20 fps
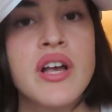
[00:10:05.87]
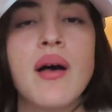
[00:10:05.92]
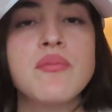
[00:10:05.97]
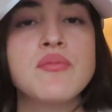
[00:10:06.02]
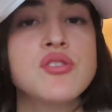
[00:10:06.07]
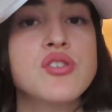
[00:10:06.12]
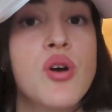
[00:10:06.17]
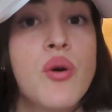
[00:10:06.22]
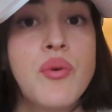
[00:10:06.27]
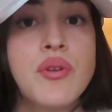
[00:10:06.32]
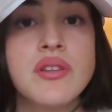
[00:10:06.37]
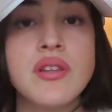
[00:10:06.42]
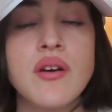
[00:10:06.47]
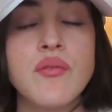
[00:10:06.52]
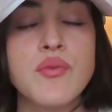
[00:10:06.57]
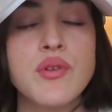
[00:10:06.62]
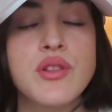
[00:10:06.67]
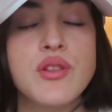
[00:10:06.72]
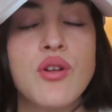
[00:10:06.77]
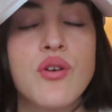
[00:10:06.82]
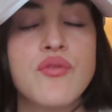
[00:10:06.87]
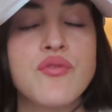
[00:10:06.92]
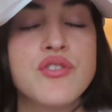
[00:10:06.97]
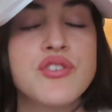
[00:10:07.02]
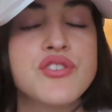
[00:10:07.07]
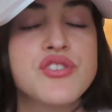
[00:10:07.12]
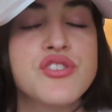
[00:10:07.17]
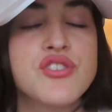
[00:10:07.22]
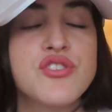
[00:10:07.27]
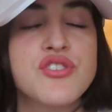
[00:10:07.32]
I'm so in love with
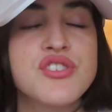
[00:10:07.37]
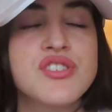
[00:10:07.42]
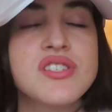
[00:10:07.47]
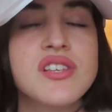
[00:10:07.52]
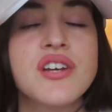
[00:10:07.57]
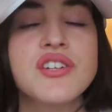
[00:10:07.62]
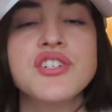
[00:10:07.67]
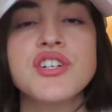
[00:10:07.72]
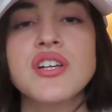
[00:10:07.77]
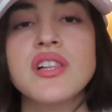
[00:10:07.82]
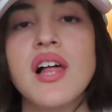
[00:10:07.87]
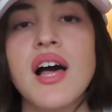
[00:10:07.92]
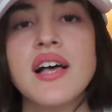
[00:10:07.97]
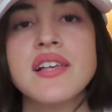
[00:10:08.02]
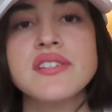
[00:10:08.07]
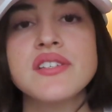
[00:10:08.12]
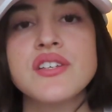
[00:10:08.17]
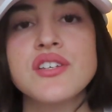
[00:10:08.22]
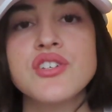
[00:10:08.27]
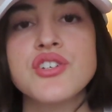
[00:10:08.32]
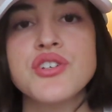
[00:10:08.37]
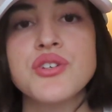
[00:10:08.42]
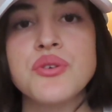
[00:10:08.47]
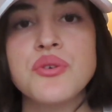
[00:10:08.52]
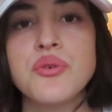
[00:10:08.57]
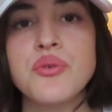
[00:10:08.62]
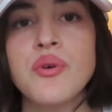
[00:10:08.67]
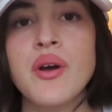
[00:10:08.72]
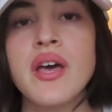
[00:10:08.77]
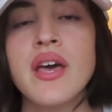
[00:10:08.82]
loafers. They're such a classic
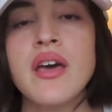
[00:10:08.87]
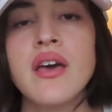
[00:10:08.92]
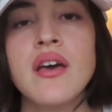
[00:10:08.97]
shoe.